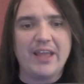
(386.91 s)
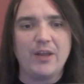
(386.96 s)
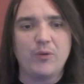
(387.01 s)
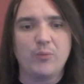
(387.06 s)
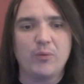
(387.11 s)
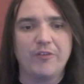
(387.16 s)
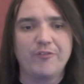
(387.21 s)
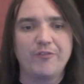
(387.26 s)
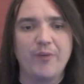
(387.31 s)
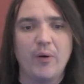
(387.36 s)
and
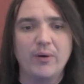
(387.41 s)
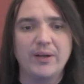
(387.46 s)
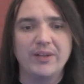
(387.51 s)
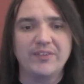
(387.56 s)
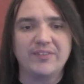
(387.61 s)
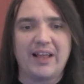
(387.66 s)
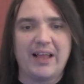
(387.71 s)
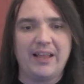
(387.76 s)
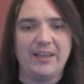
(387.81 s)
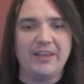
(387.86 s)
will
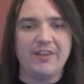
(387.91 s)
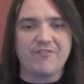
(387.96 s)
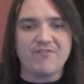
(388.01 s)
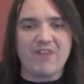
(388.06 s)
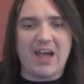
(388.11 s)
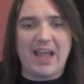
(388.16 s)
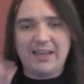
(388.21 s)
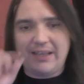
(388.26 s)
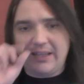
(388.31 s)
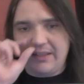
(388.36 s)
focus on
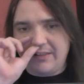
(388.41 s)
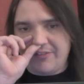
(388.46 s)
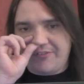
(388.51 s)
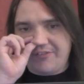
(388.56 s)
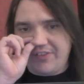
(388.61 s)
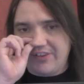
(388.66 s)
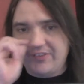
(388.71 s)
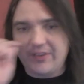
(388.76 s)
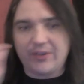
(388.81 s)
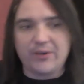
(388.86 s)
defining the
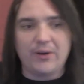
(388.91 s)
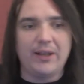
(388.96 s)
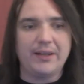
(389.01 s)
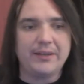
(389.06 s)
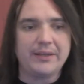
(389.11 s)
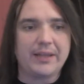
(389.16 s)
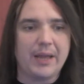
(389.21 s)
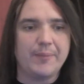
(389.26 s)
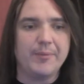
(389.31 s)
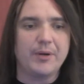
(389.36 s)
physical
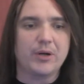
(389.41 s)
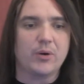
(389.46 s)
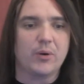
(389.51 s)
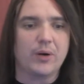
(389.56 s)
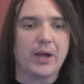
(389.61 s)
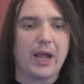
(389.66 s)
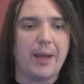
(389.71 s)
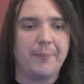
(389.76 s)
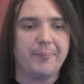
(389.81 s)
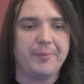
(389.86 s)
and chemical
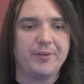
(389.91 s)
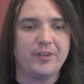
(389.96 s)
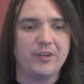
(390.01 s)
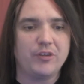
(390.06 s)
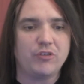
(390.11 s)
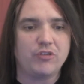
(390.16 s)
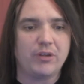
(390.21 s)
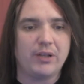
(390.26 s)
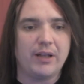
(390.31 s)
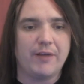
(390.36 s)

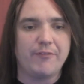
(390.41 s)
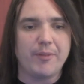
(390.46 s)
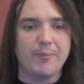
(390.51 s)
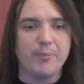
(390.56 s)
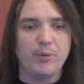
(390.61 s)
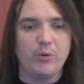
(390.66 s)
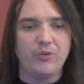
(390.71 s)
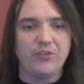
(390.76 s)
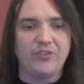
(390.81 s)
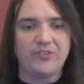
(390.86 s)
composition of the
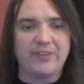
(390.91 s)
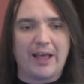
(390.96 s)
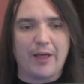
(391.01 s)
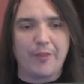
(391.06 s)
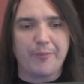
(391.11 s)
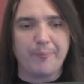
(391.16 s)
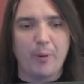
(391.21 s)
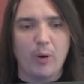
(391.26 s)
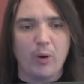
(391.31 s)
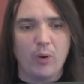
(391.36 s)
moon's
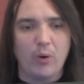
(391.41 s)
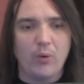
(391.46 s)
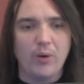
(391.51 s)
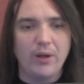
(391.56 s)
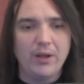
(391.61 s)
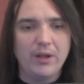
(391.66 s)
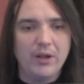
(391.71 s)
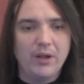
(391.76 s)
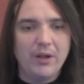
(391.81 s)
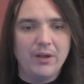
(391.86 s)
south pole,